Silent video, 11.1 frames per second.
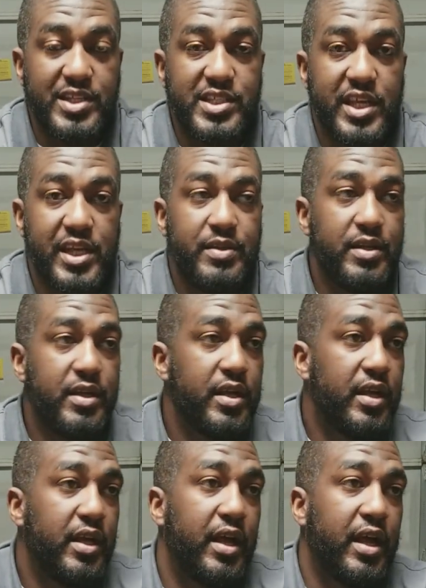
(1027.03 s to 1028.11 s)
Like I said,
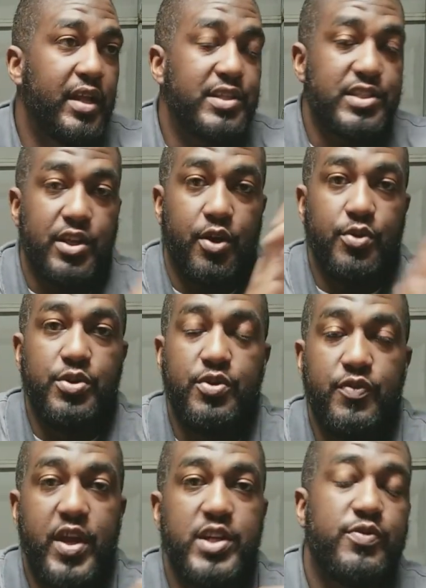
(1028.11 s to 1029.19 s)
this is a
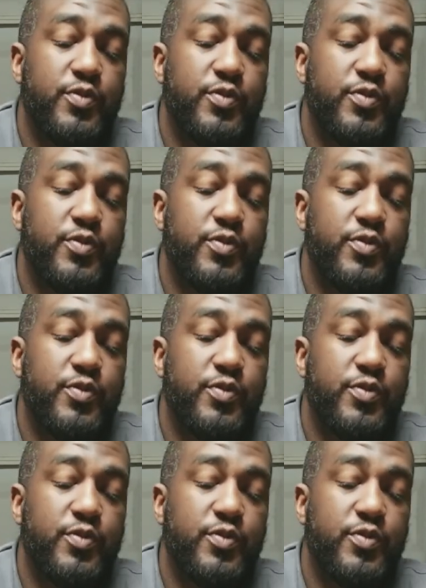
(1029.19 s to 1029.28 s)
whole new